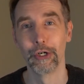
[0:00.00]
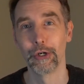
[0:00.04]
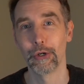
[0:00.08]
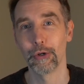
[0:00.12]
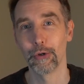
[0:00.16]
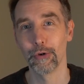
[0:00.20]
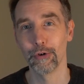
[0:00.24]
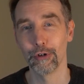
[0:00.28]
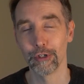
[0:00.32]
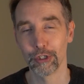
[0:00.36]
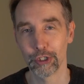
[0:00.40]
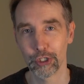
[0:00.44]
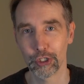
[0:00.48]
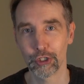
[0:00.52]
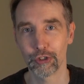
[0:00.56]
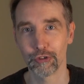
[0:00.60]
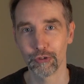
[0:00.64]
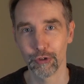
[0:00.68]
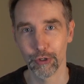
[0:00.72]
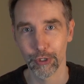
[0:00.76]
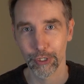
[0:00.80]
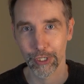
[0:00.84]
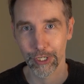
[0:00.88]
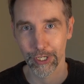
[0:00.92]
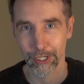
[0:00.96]
or a
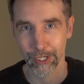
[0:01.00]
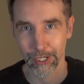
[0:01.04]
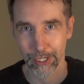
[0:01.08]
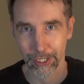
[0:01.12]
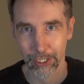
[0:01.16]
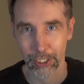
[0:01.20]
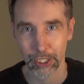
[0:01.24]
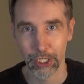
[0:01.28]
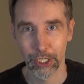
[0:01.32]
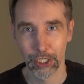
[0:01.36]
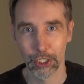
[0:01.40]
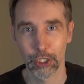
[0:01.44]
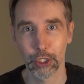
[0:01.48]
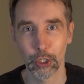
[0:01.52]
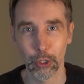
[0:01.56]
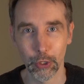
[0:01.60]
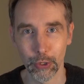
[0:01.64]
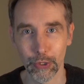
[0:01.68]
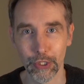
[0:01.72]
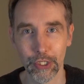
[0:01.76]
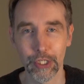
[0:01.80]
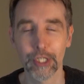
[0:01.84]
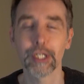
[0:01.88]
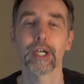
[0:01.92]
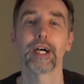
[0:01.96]
stronger
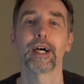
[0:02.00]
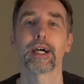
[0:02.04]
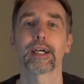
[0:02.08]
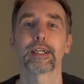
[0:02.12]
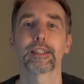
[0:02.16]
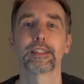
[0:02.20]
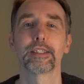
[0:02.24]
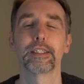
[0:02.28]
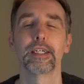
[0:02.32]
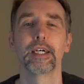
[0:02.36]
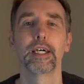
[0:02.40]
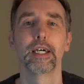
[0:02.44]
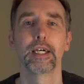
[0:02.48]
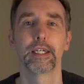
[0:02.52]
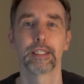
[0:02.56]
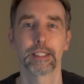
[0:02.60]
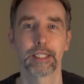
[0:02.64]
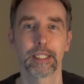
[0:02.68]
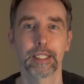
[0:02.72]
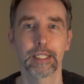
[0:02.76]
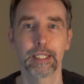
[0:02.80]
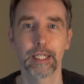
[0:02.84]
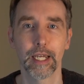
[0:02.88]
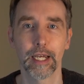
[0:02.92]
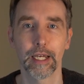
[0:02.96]
contact
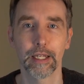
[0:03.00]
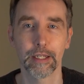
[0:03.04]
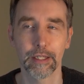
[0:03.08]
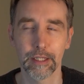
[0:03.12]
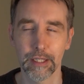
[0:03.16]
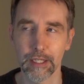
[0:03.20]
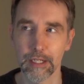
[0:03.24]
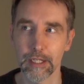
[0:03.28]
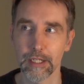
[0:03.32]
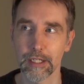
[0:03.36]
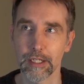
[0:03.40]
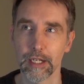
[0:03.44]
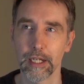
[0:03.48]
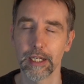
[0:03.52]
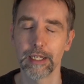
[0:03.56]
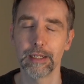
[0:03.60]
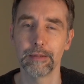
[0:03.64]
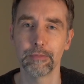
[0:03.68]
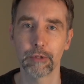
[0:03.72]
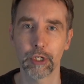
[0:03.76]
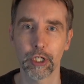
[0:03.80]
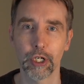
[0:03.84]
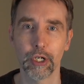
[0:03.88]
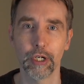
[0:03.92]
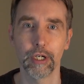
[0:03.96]
to get the
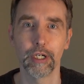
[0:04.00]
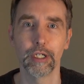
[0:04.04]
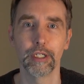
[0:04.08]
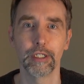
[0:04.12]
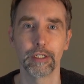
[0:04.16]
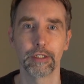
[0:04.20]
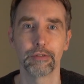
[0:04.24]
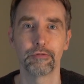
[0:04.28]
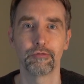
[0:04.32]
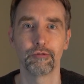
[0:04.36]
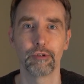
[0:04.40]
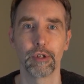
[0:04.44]
same kind of